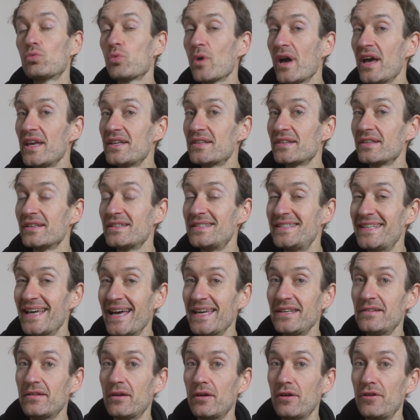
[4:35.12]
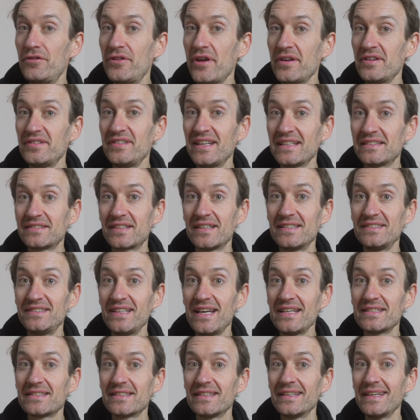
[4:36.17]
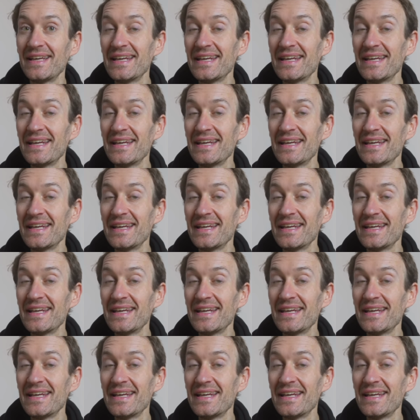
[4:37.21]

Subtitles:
Red 1036 cassette.